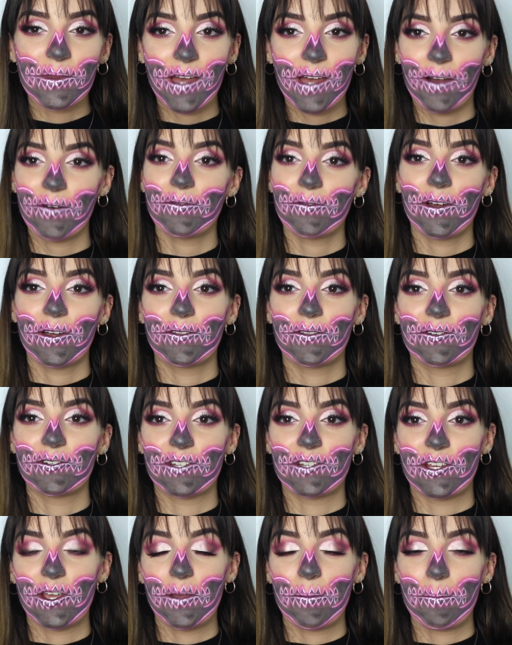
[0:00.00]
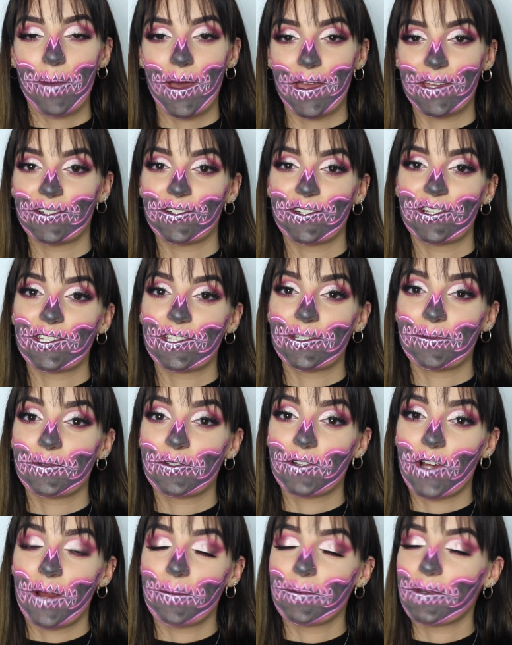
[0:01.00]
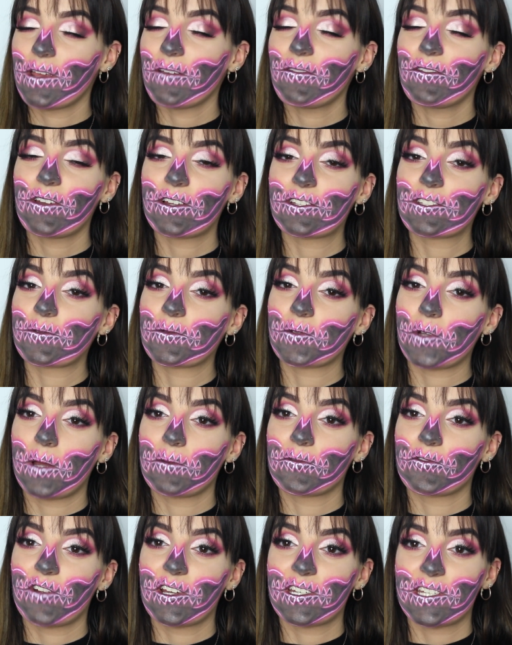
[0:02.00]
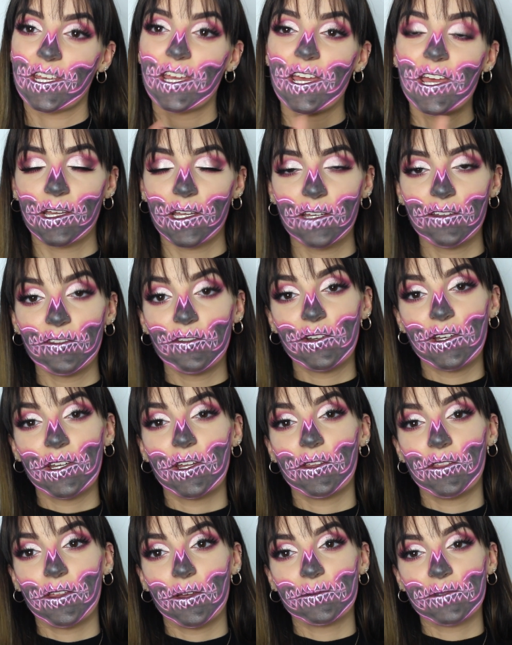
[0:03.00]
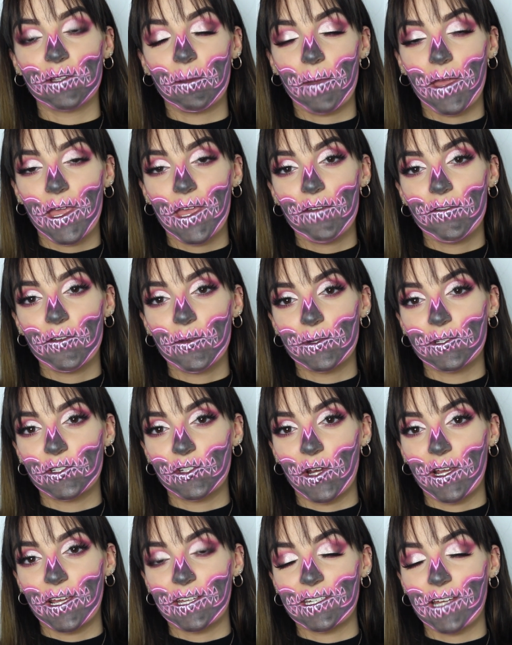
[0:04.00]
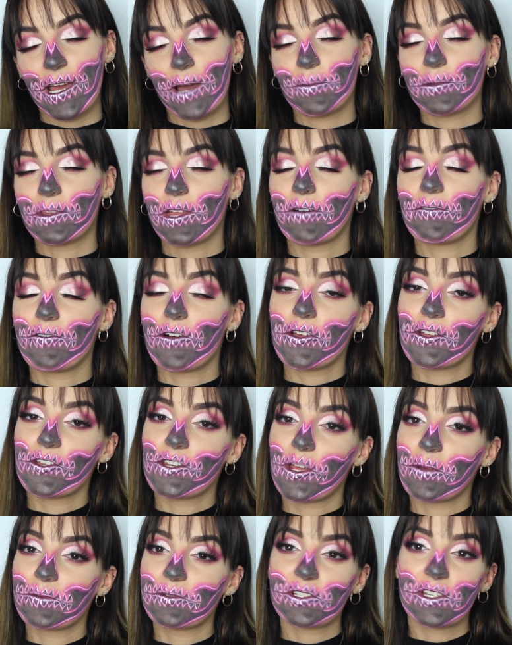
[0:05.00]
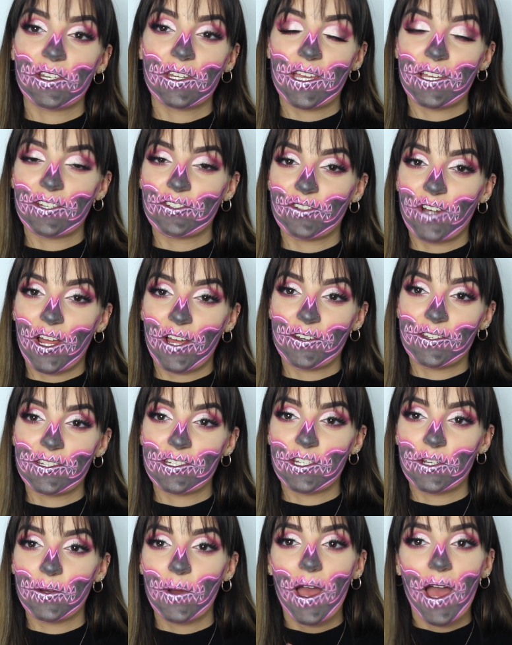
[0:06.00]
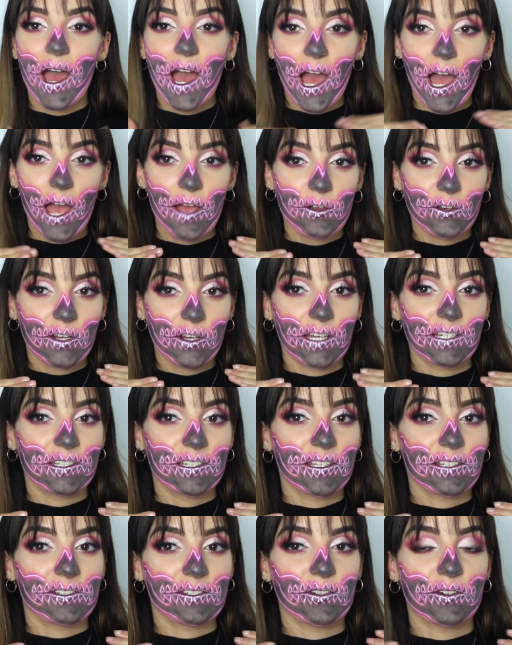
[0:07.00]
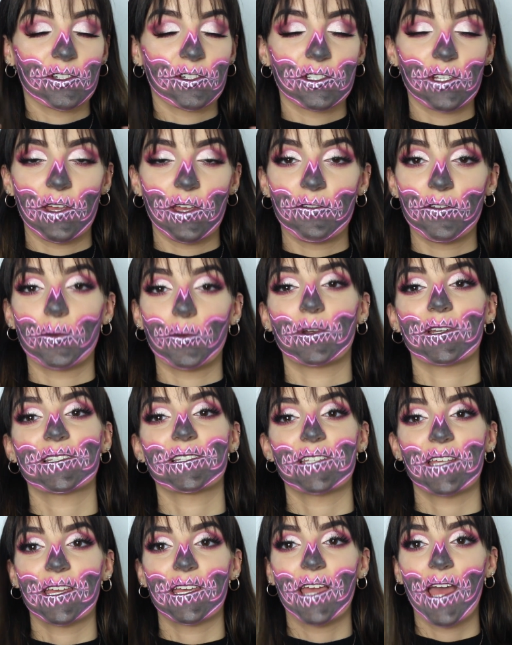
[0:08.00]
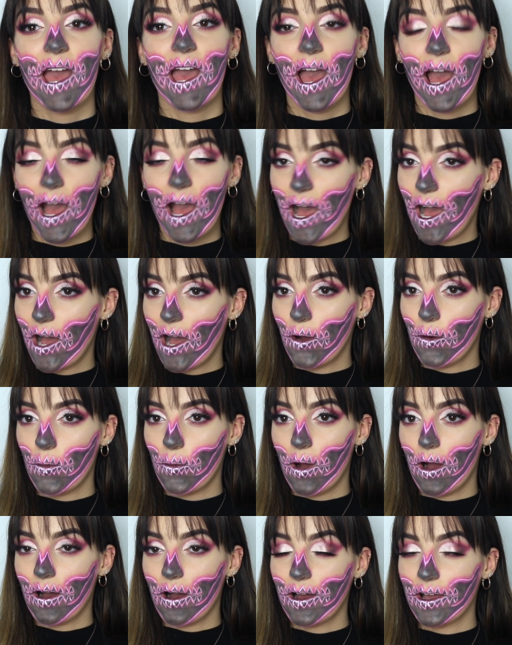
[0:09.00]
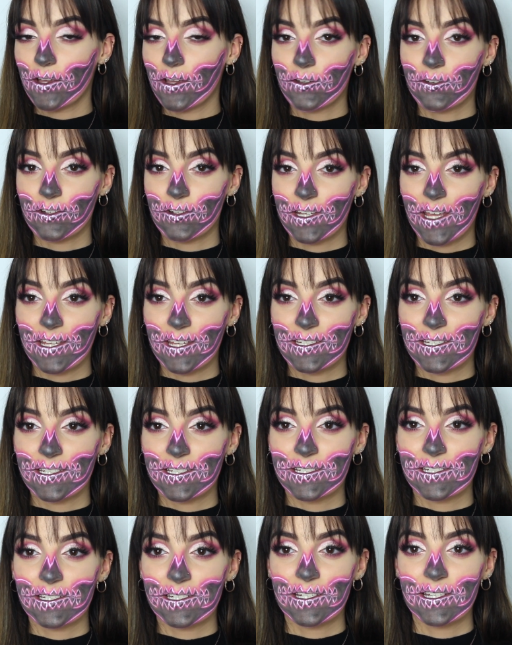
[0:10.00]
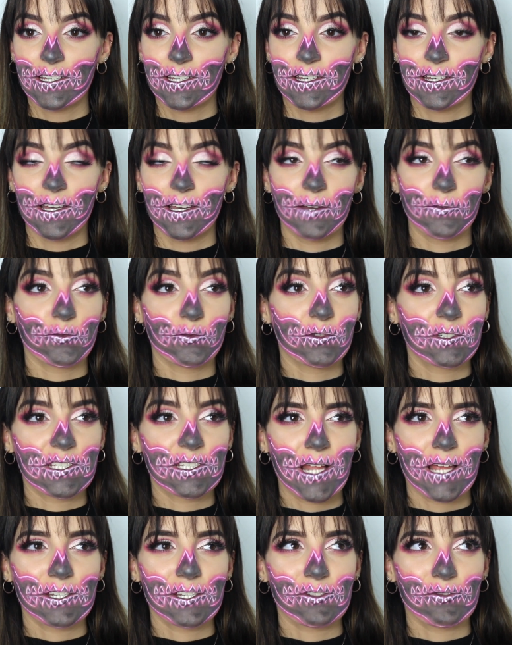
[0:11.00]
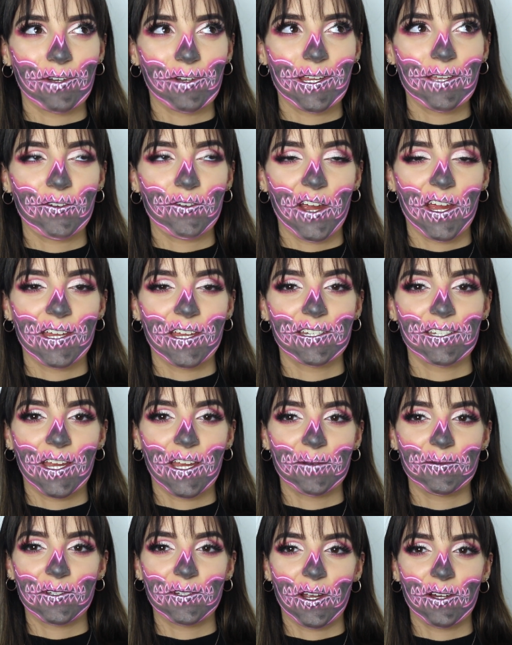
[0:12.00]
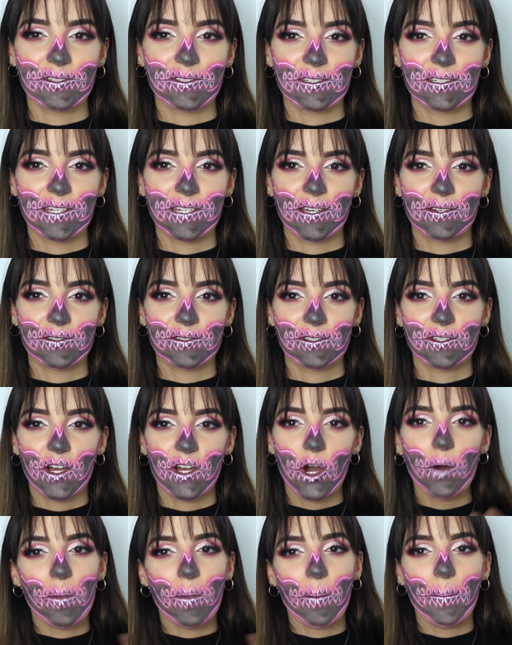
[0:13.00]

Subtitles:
Without further ado, make sure you subscribe if you're not subscribed already. Give the video a thumbs up if you enjoy it, and without further ado, I'm just going to get straight on into how I created this look. So if you want to see how I created / recreated James Charles' neon skull